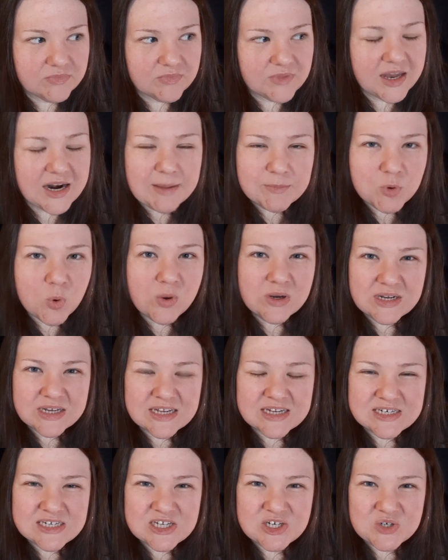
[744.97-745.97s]
And I'm going to
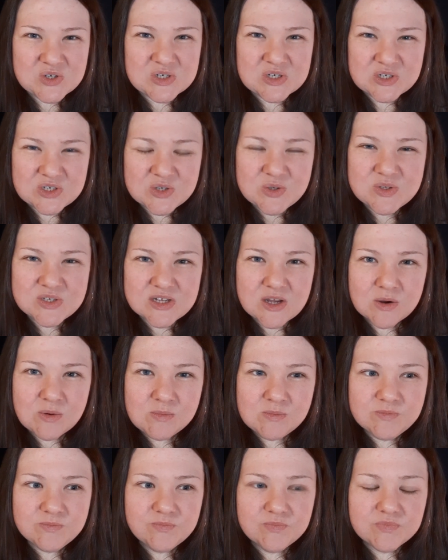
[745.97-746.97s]
continue to do so
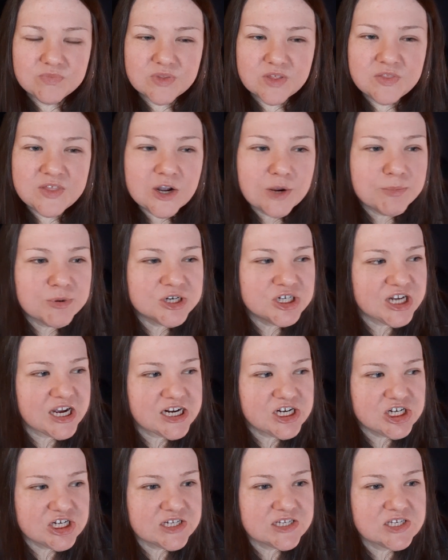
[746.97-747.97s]
their
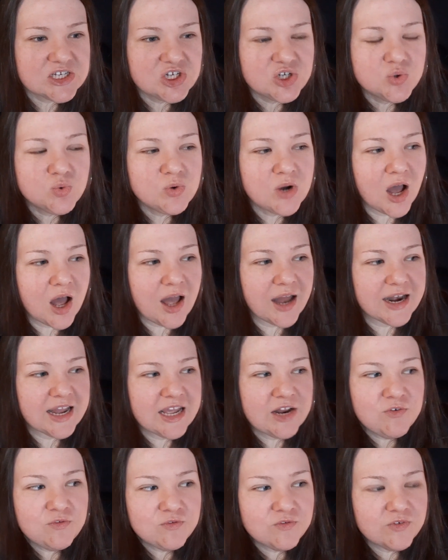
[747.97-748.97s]
projections do not
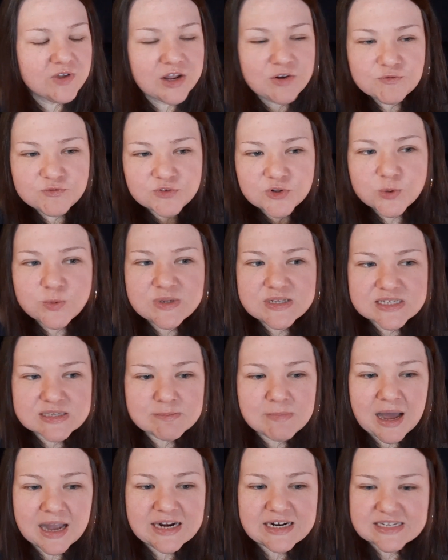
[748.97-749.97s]
in influence
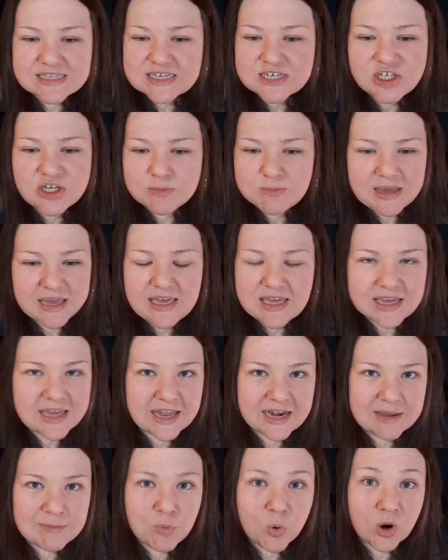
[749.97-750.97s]
my decision making
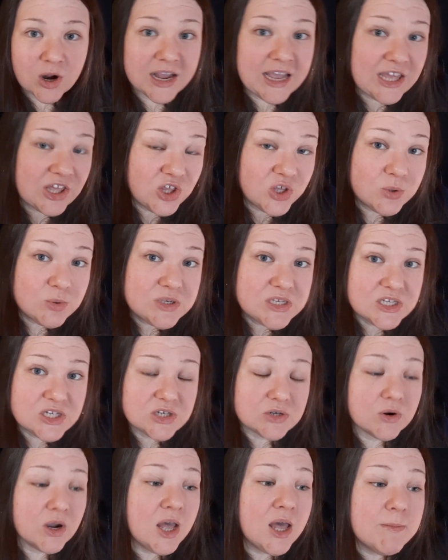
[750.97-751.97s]
anymore. It used
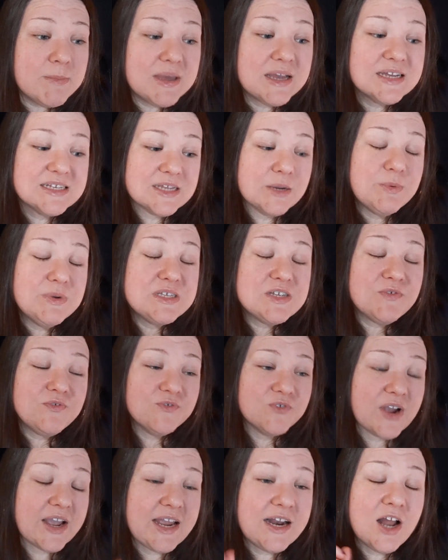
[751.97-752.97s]
to because I was
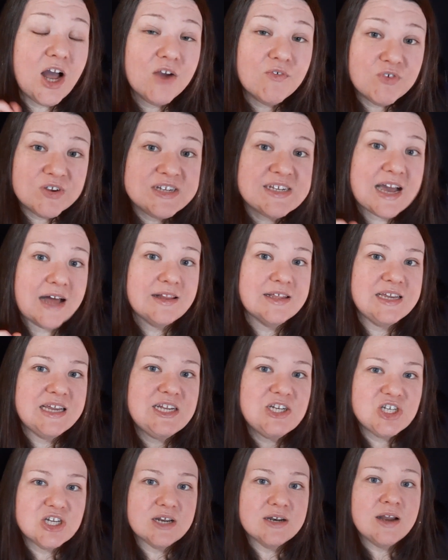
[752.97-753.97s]
afraid of
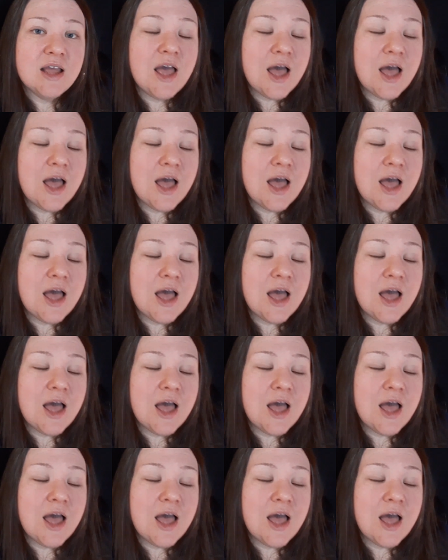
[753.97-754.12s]
retaliation.